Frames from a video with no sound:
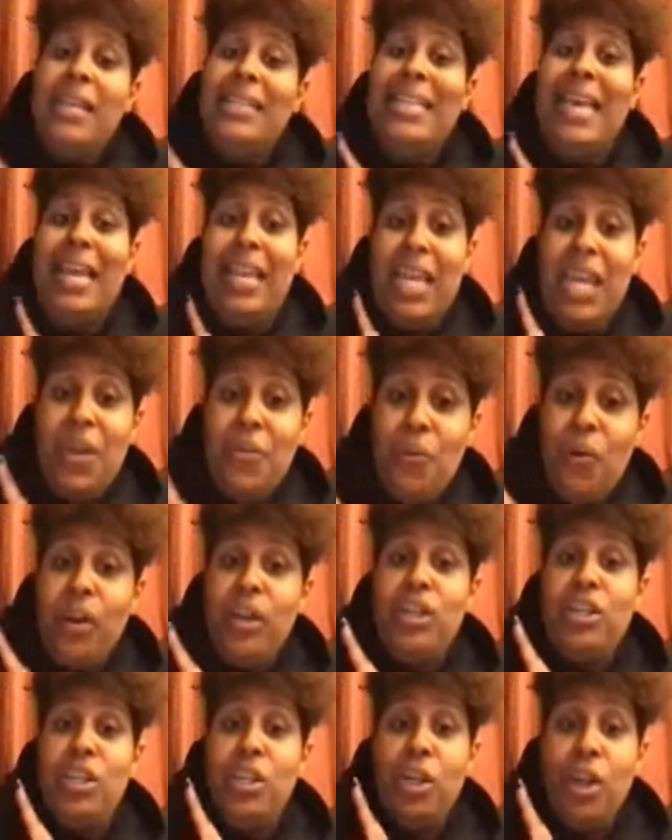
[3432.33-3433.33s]
that he
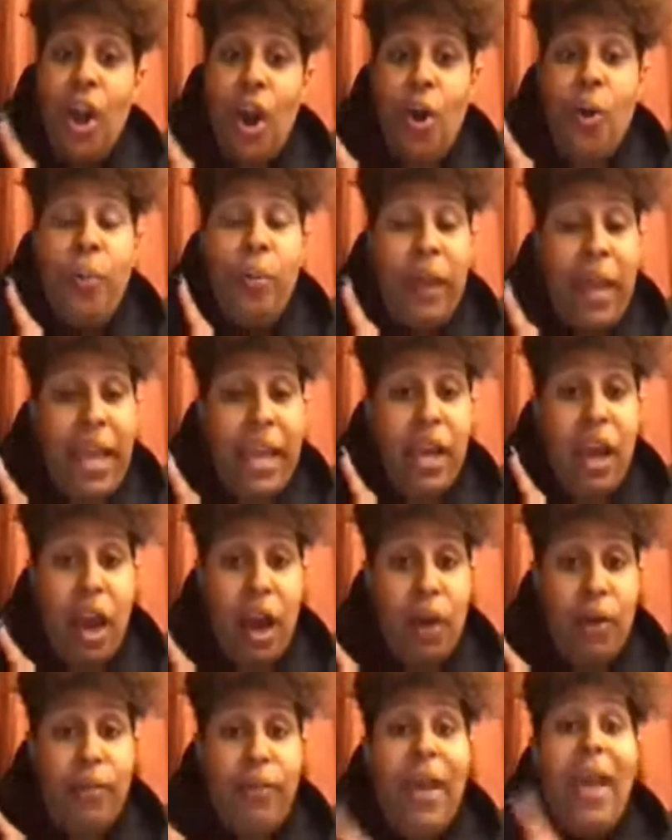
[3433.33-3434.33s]
wanted to go play
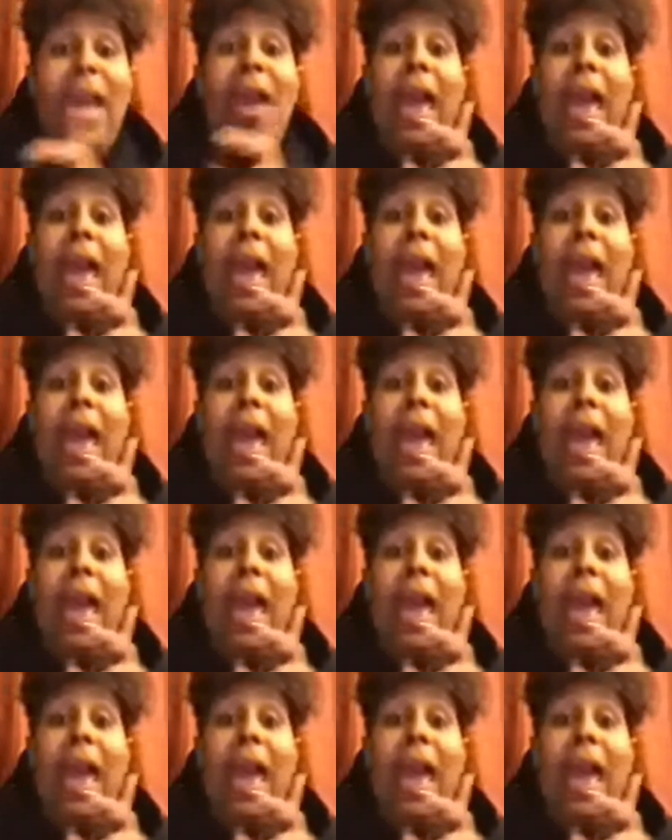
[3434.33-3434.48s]
golf,